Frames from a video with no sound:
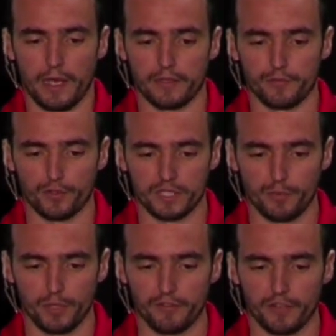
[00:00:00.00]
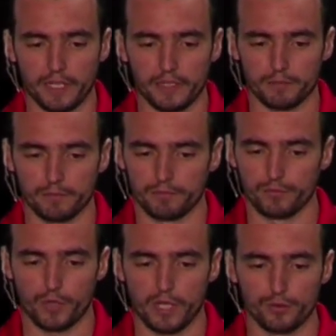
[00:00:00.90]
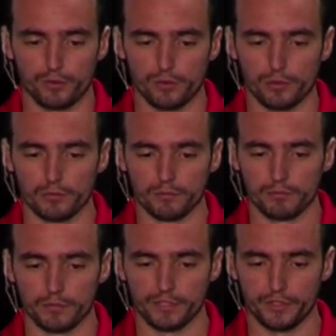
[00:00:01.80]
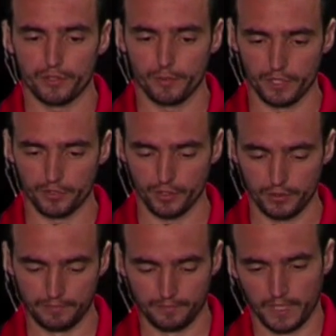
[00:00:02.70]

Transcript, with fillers: And for example, if I try to insert a picture,